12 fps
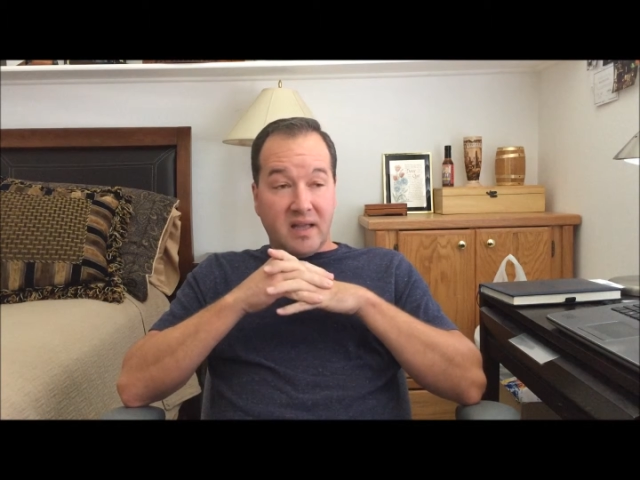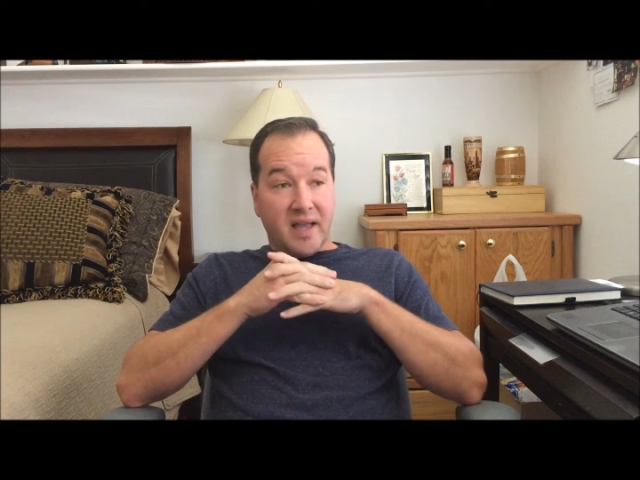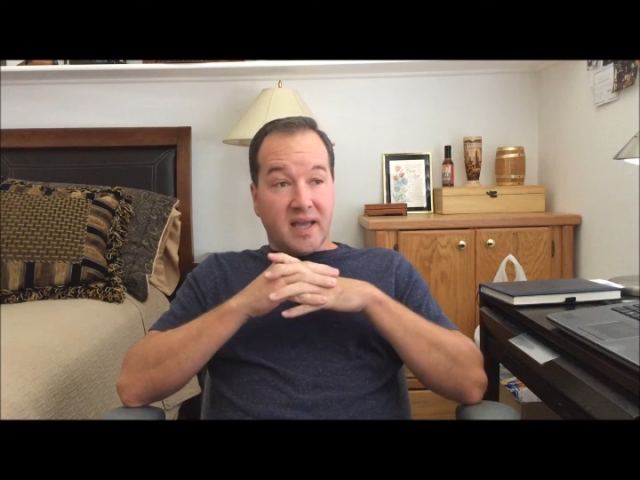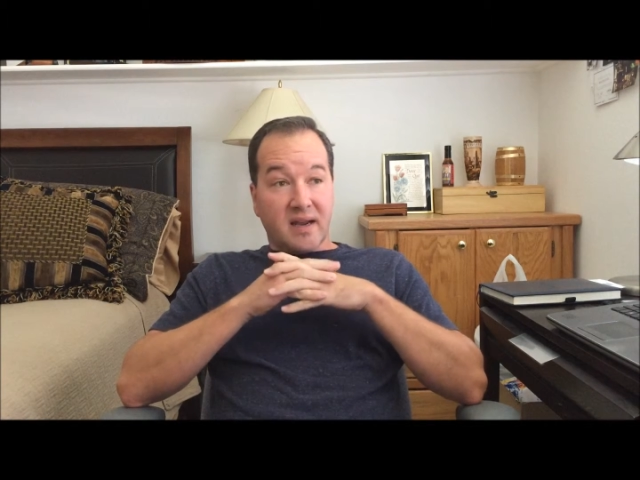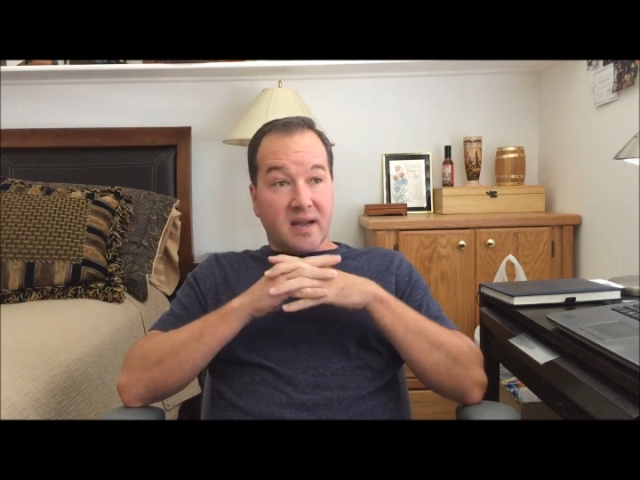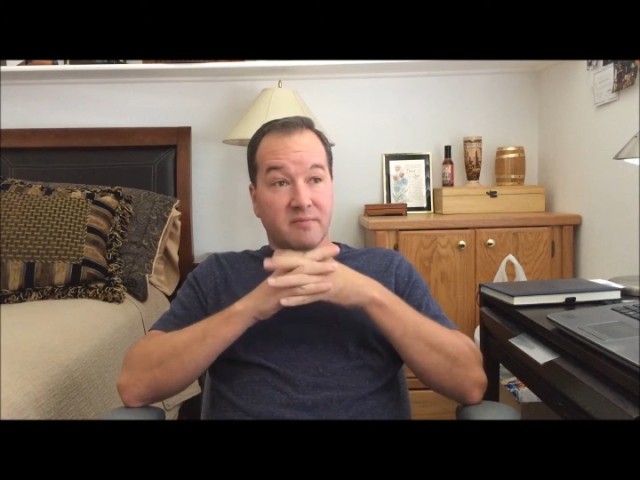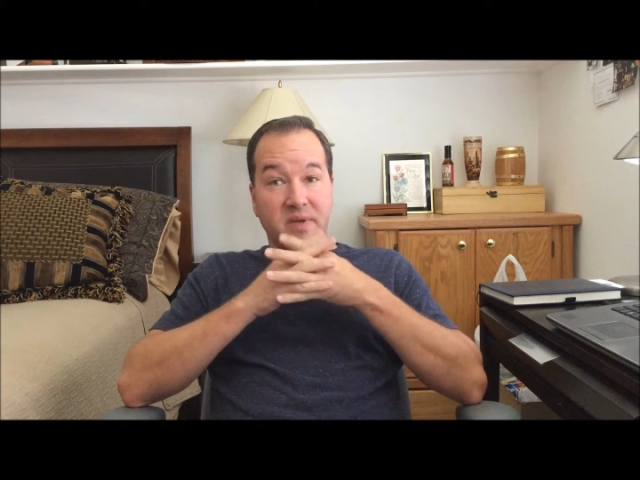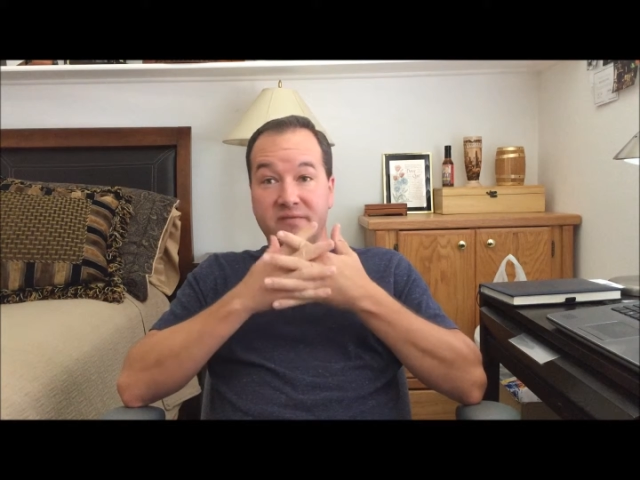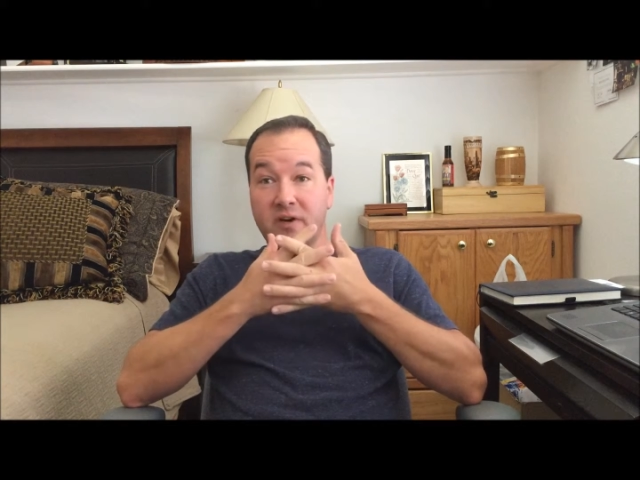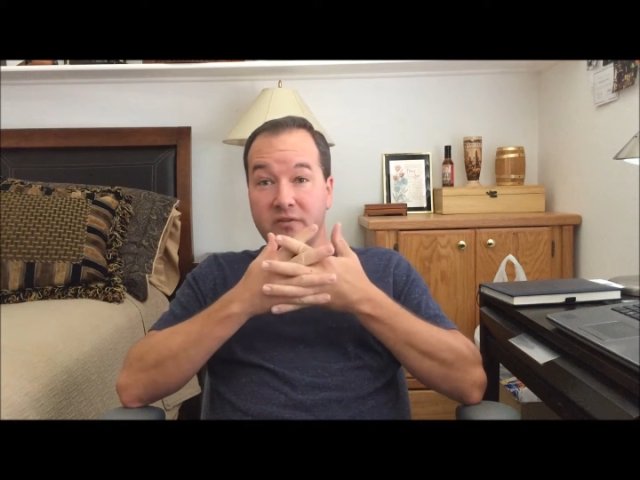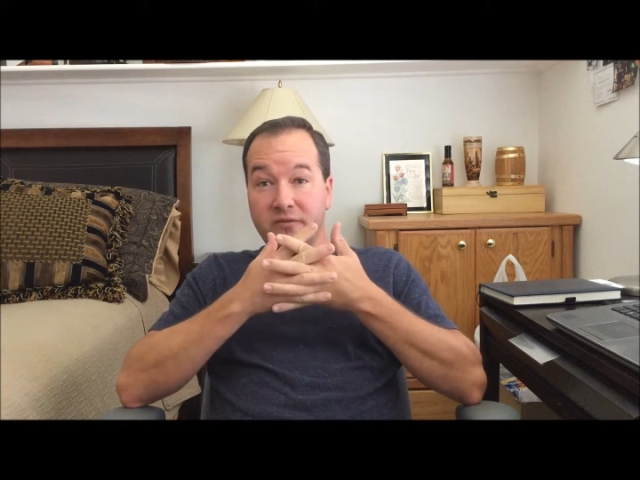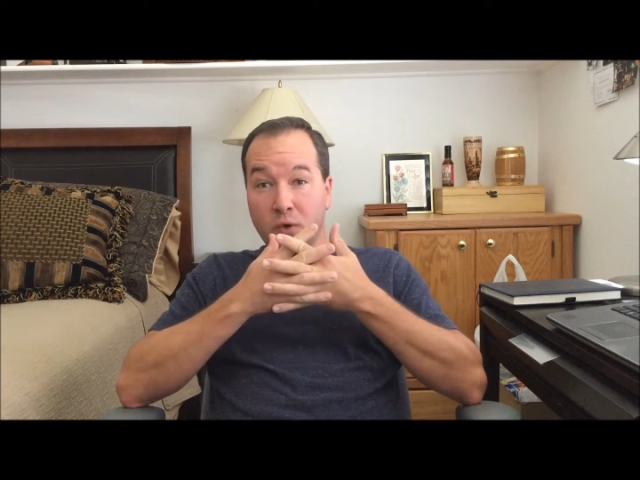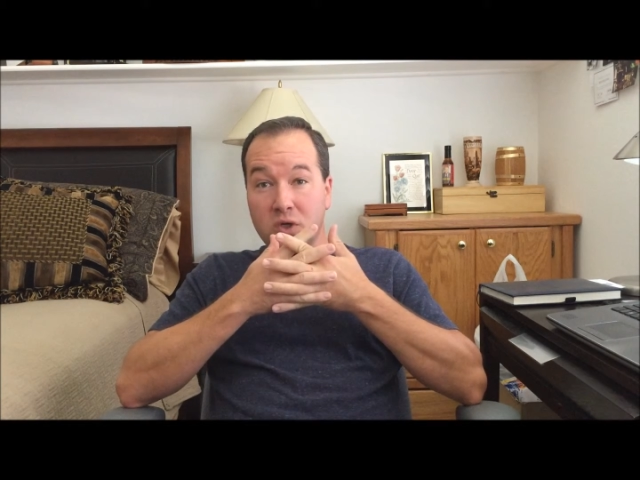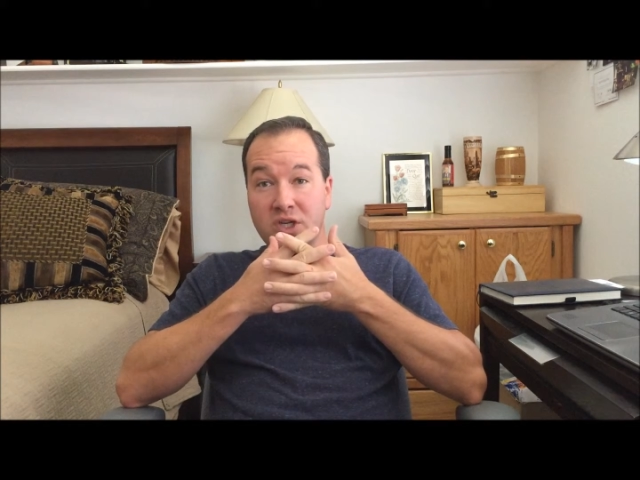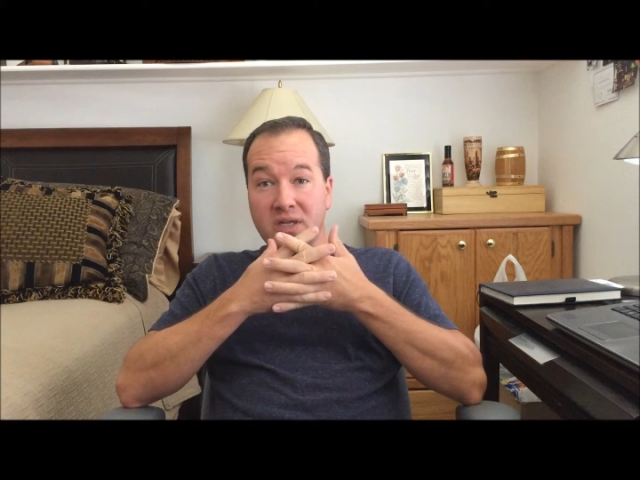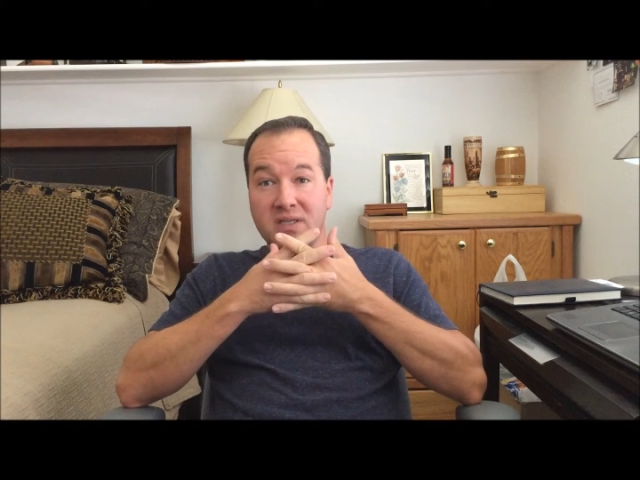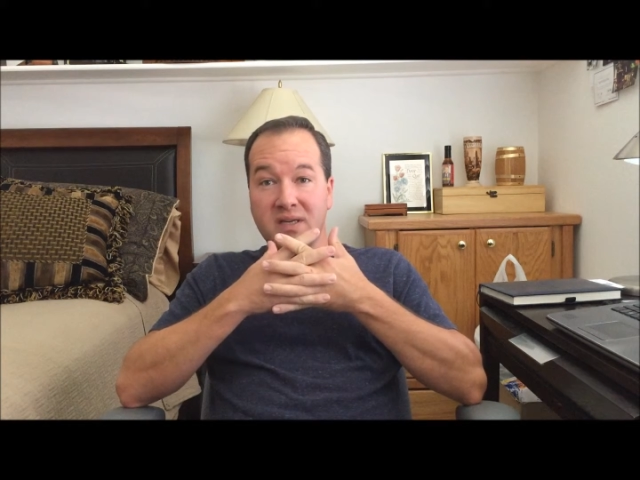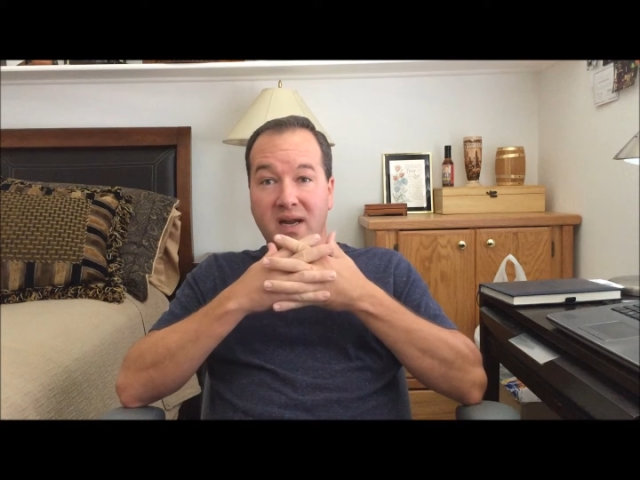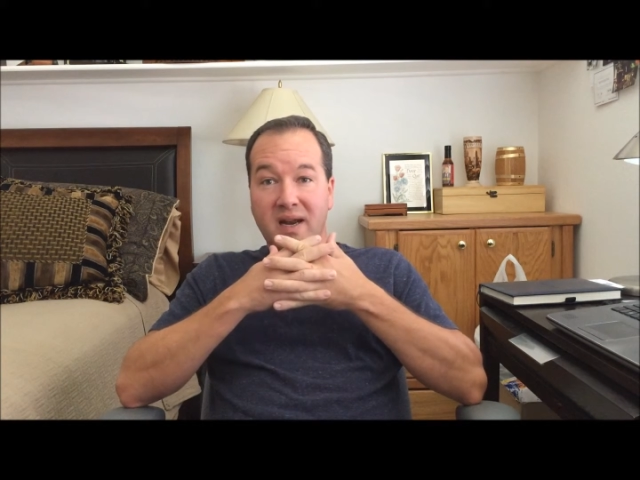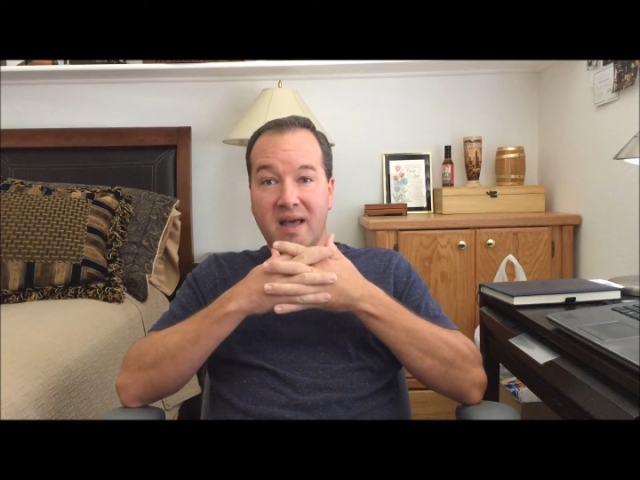And I've been very fortunate to not